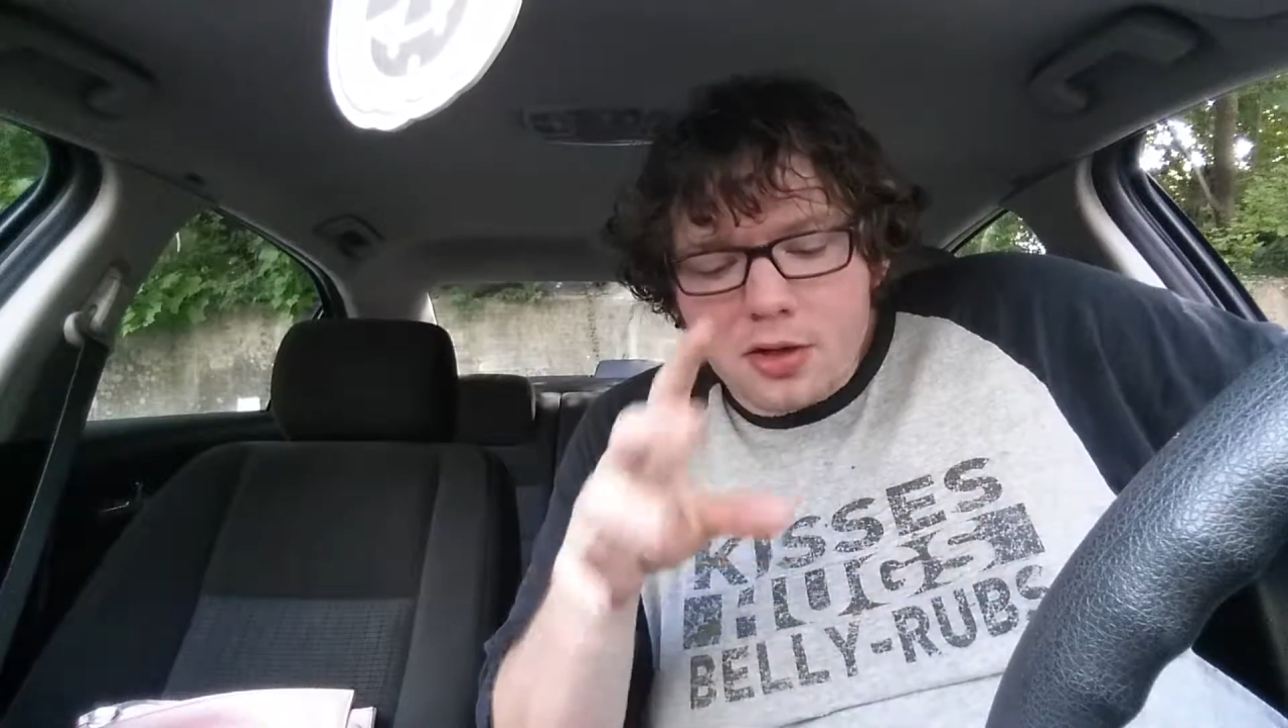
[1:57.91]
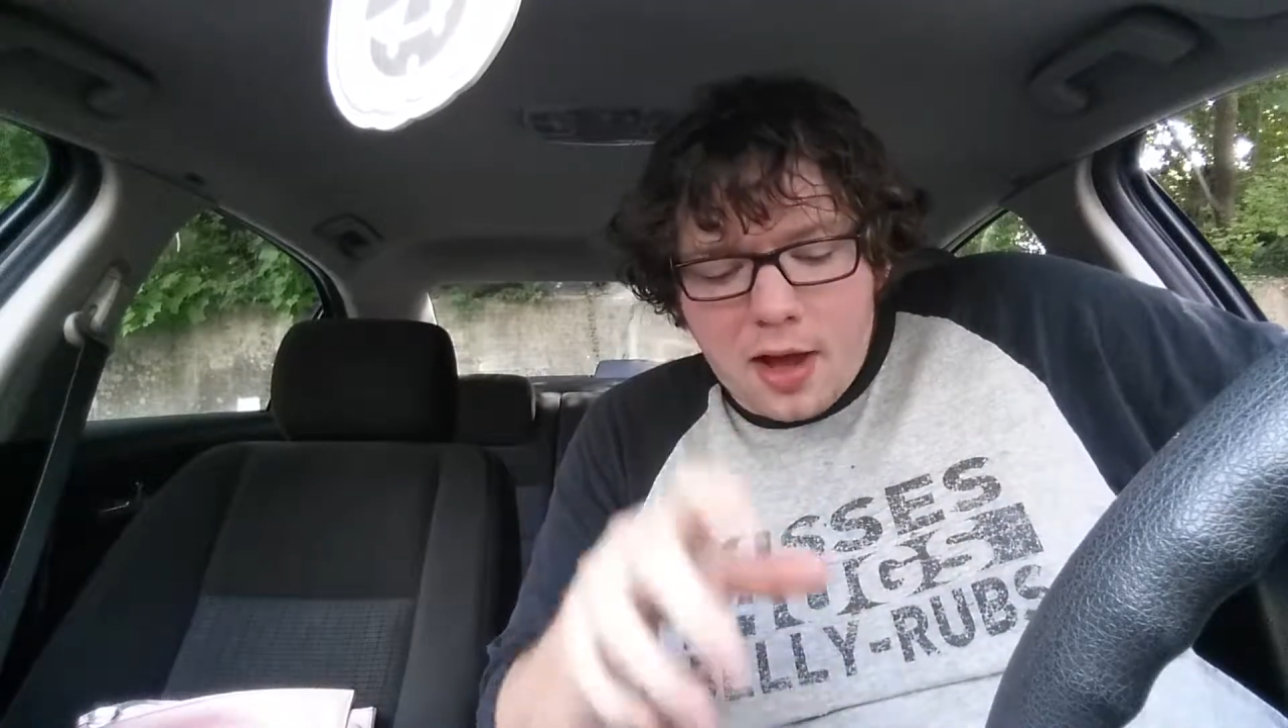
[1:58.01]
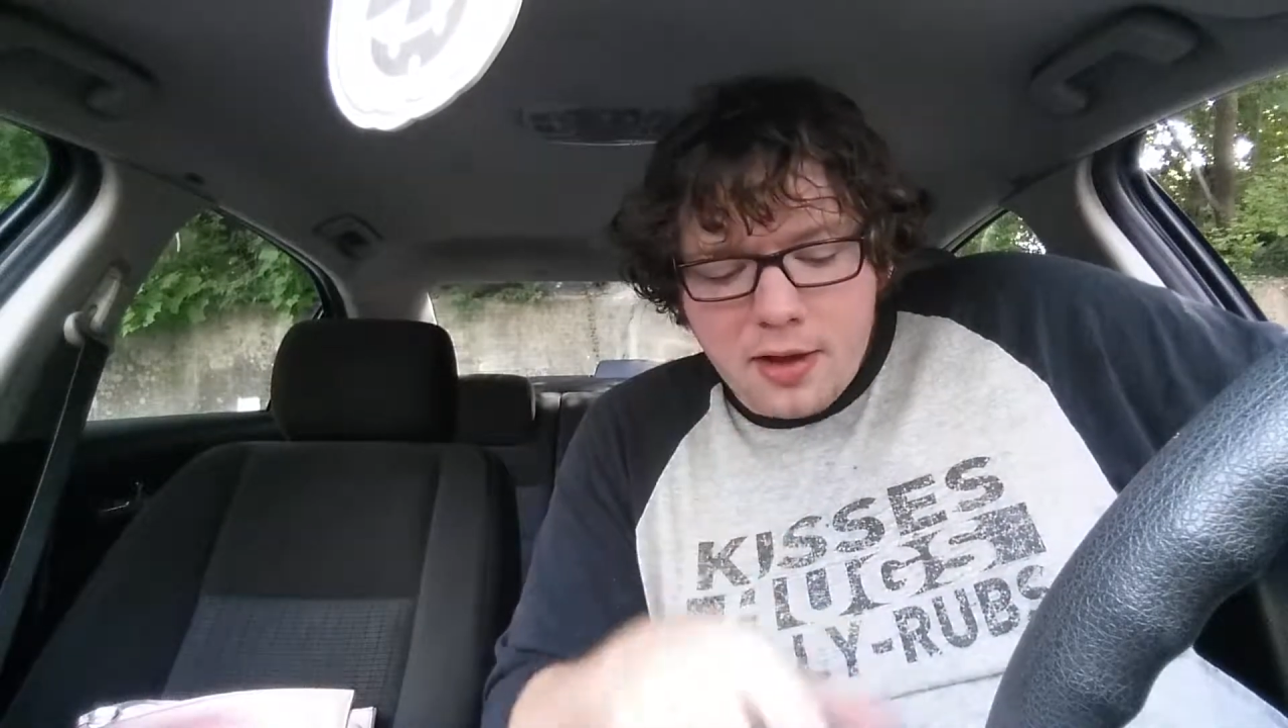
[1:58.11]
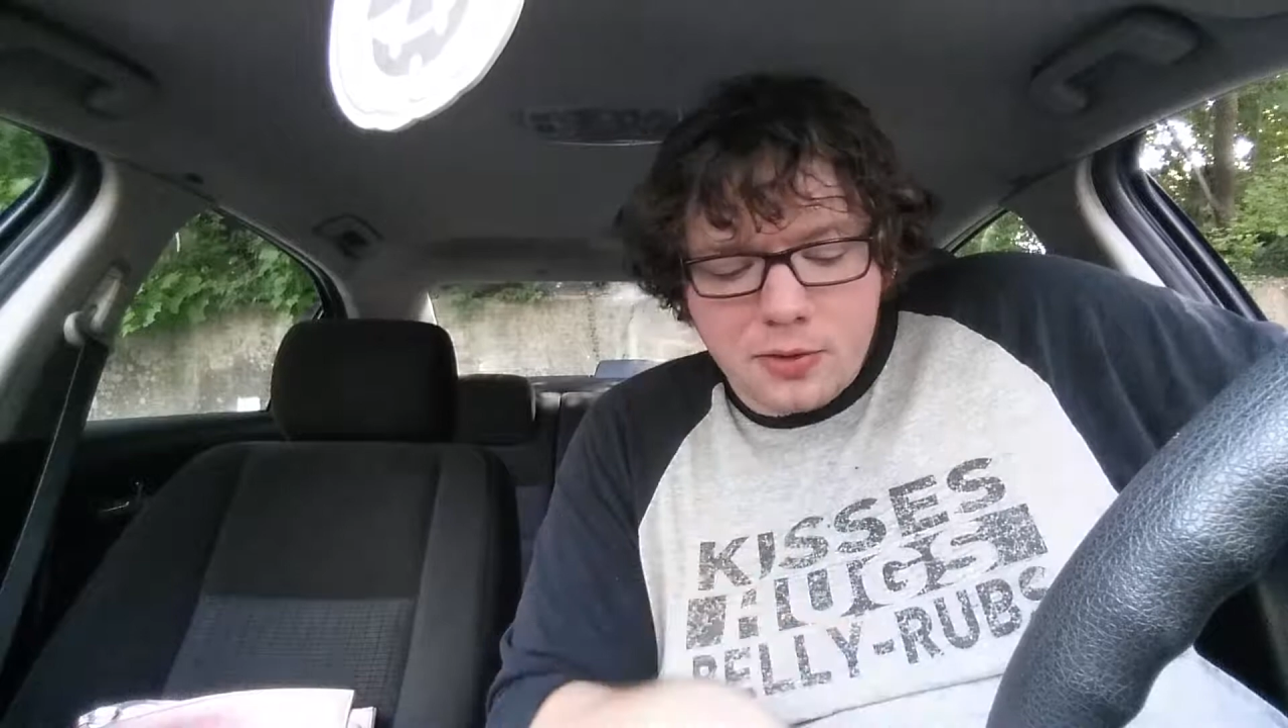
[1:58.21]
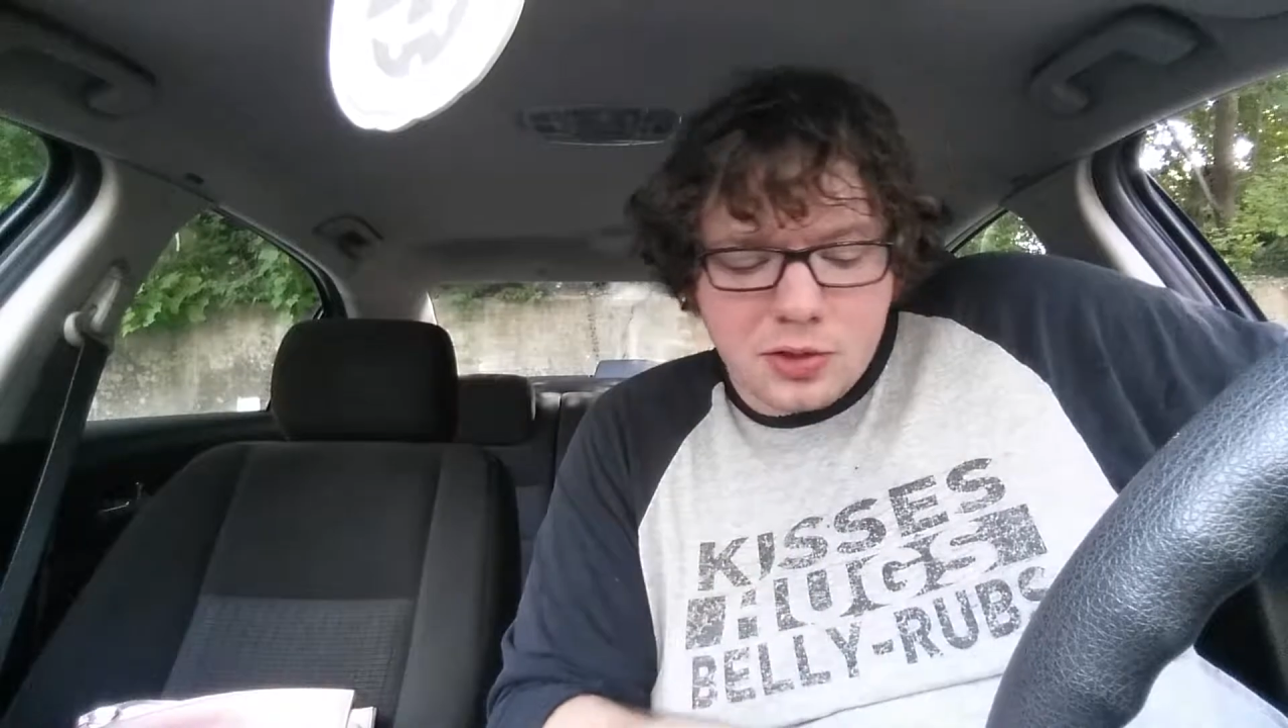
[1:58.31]

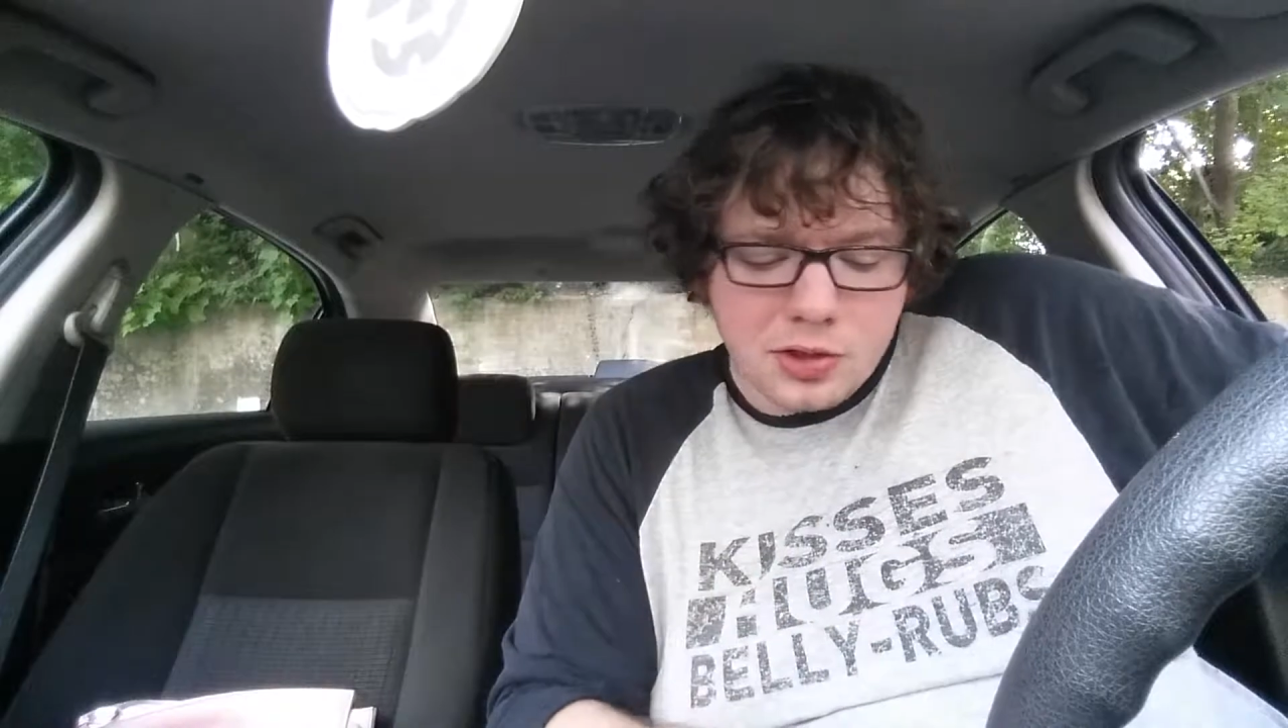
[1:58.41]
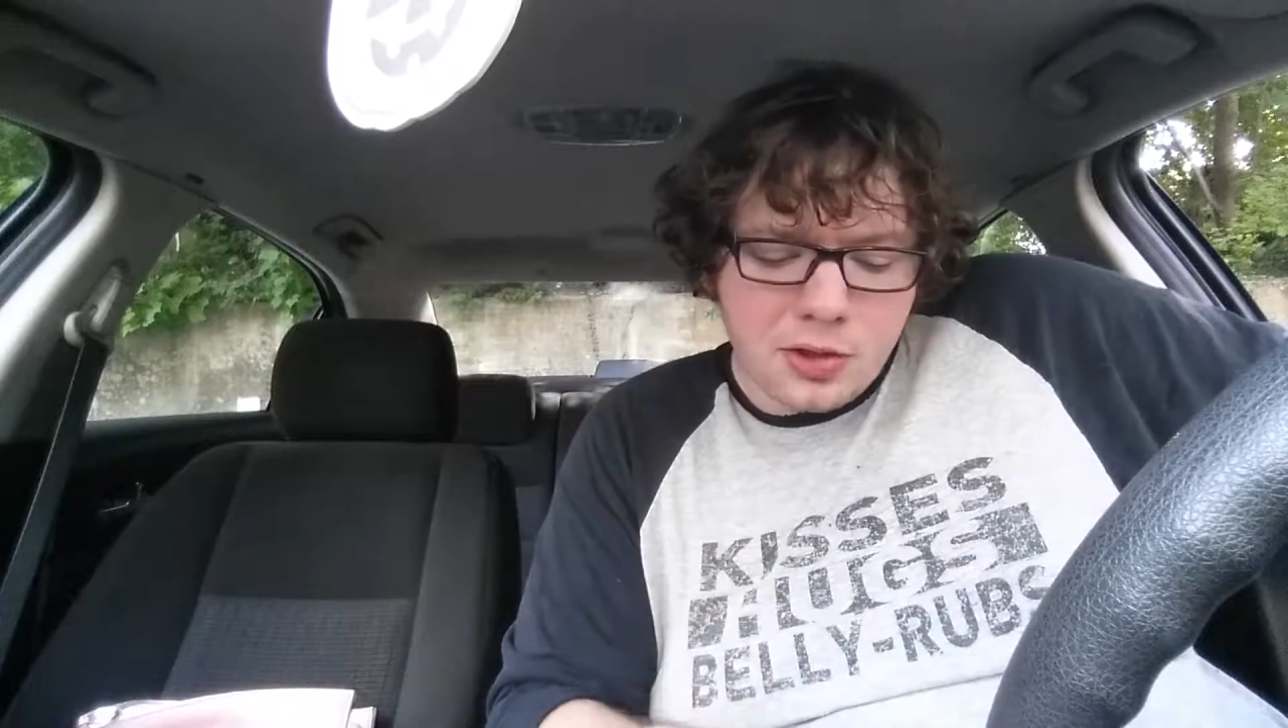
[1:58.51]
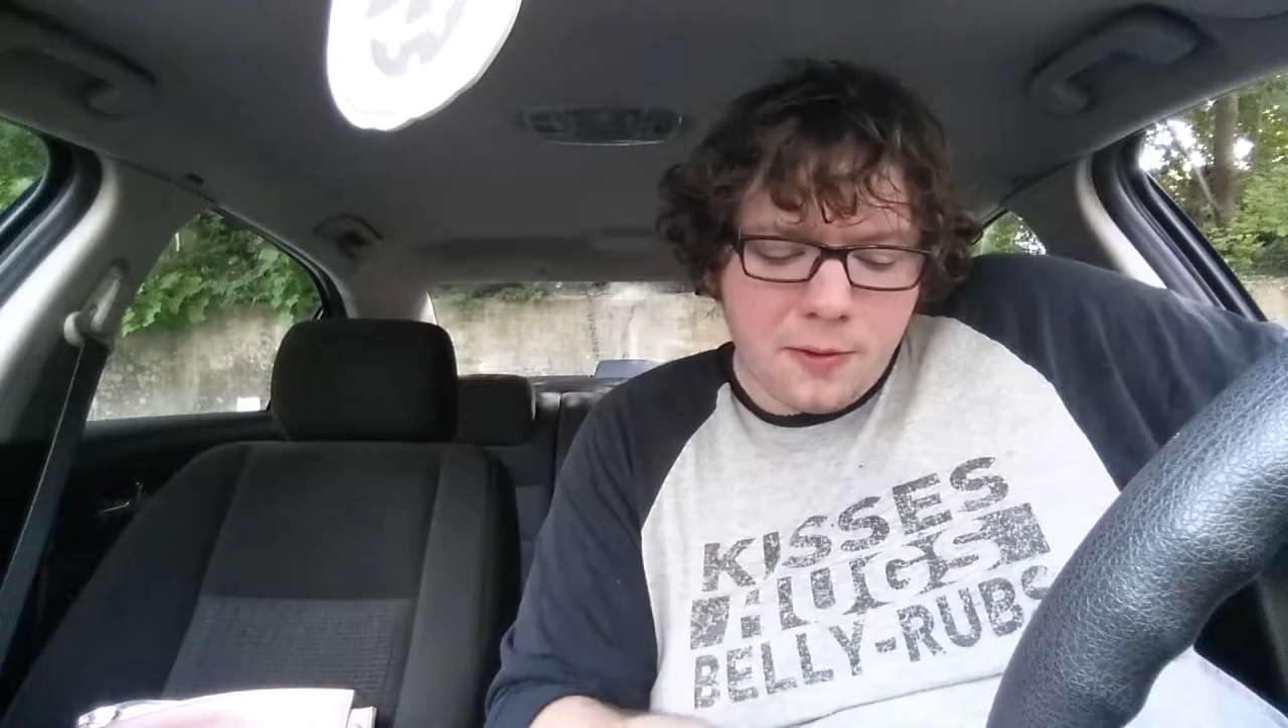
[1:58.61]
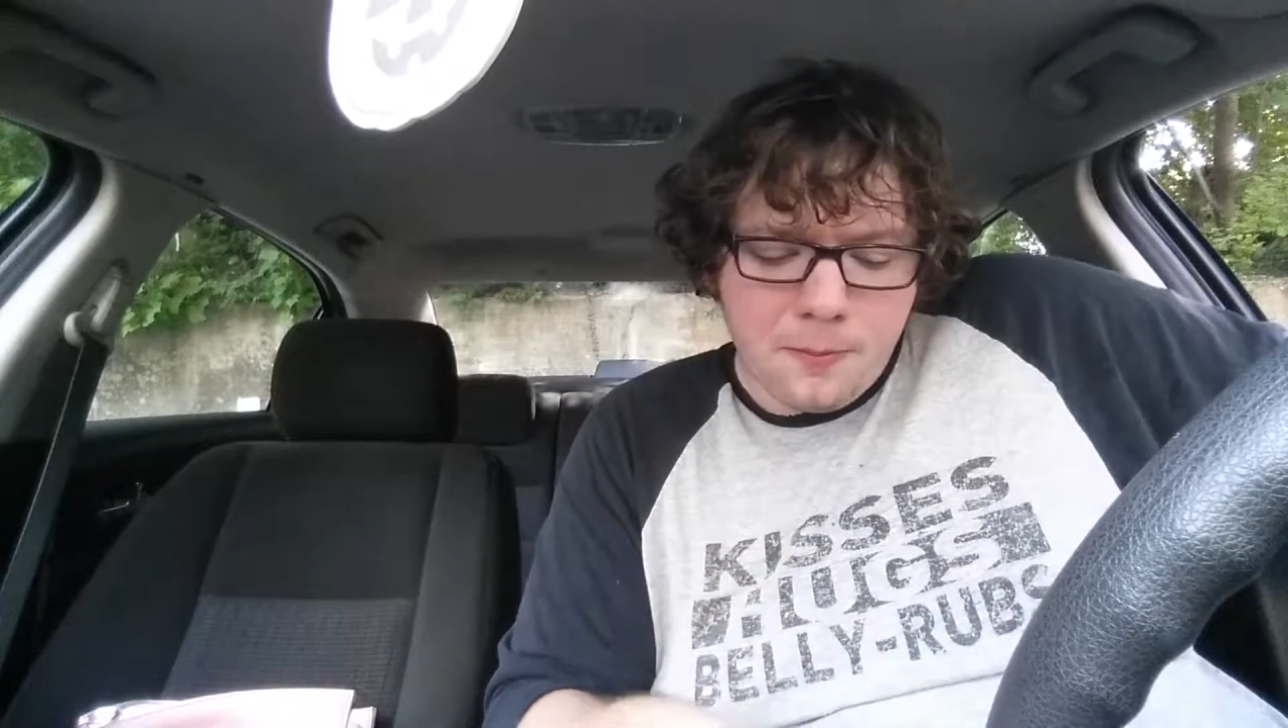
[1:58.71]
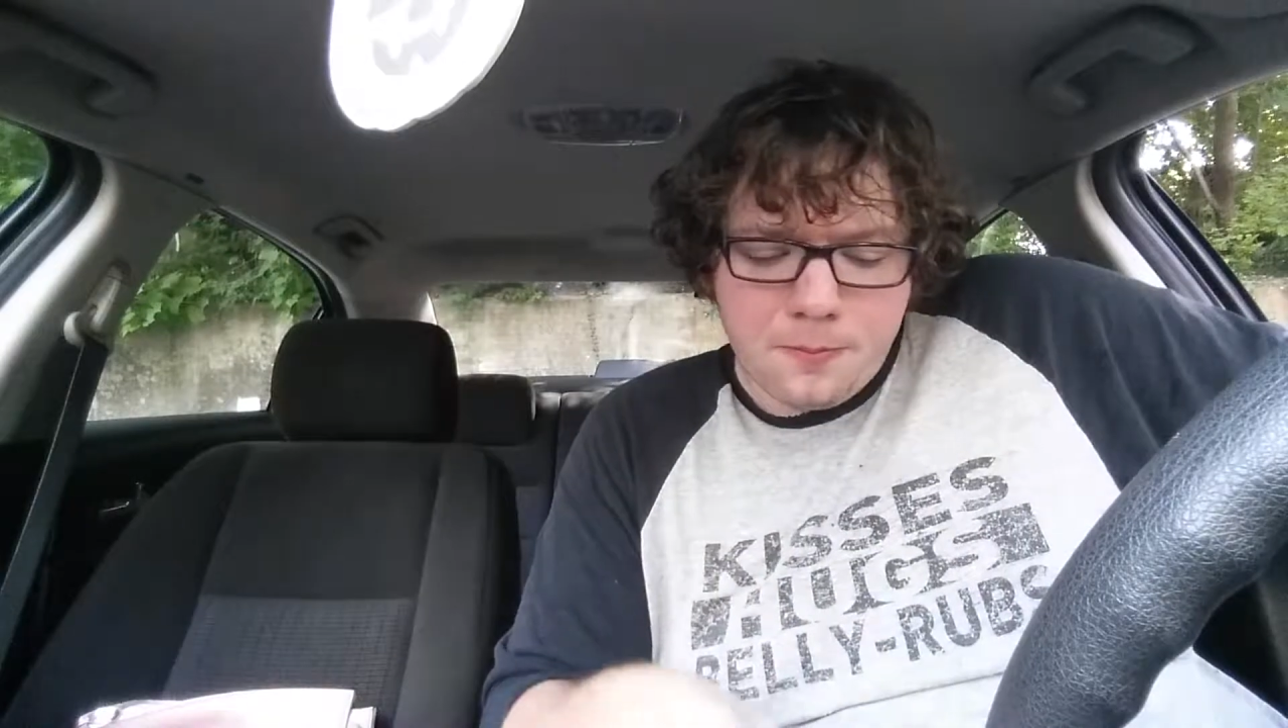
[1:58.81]
taco
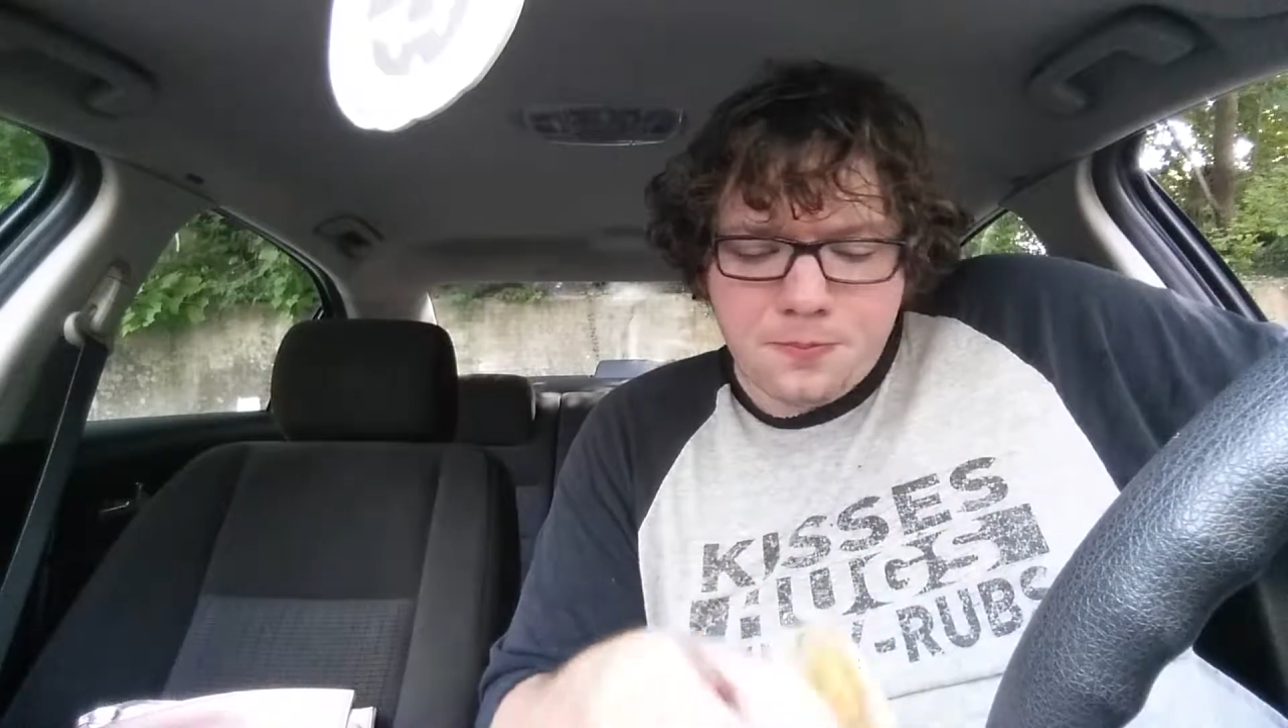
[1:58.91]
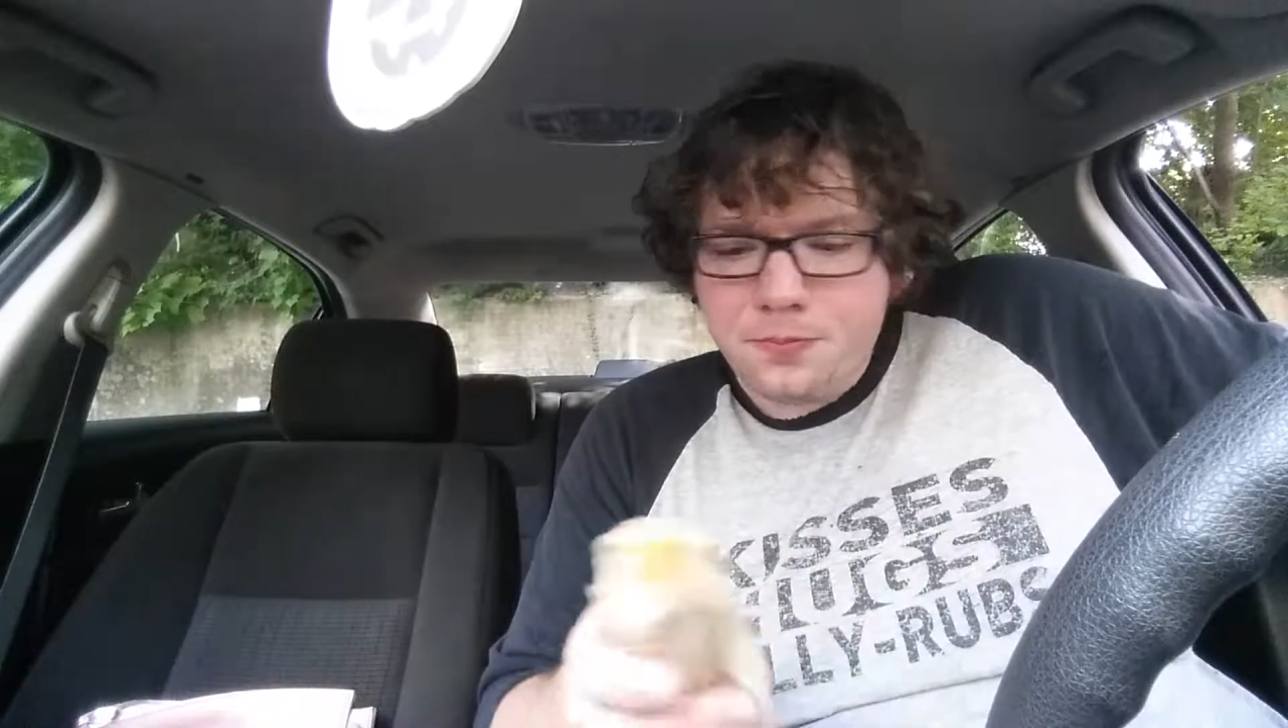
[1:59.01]
seasoning.